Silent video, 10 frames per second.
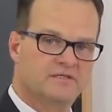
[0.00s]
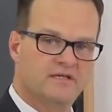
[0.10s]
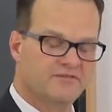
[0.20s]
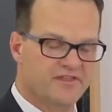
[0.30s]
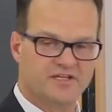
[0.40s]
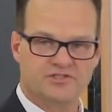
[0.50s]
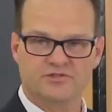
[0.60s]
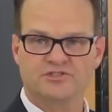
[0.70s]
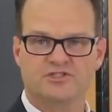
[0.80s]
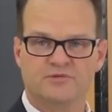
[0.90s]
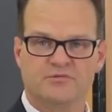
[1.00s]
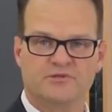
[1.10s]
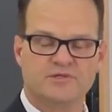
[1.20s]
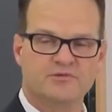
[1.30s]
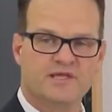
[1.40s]
If they do, you should be able
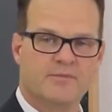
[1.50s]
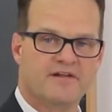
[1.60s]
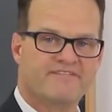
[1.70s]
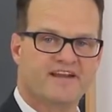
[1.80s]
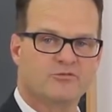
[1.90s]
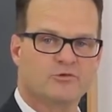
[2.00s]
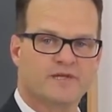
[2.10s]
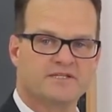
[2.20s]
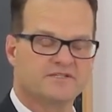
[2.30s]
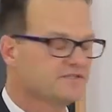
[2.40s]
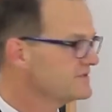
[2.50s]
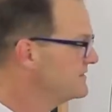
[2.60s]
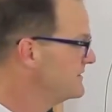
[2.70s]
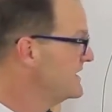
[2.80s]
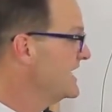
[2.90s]
to meet with them on a favorable basis.
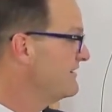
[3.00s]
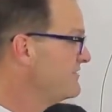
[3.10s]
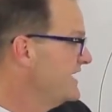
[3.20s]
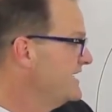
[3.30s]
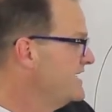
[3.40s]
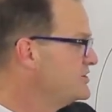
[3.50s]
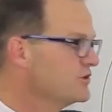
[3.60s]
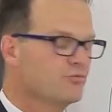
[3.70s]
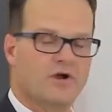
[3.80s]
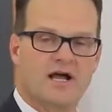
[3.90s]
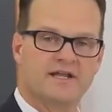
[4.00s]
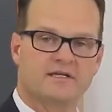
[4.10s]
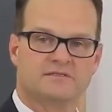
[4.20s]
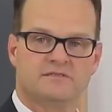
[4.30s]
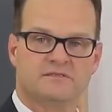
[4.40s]
If they need your
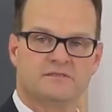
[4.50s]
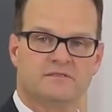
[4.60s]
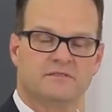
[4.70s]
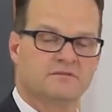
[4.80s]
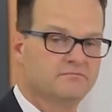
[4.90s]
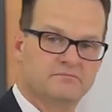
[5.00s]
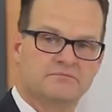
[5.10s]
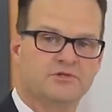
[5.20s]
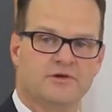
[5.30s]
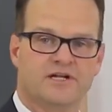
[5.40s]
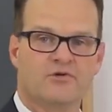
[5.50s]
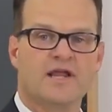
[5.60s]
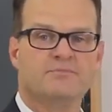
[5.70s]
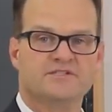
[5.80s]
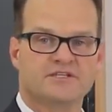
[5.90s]
product, you're in a
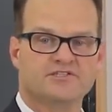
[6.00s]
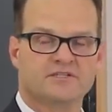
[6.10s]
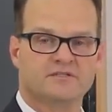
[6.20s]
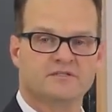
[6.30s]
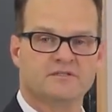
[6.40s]
great position.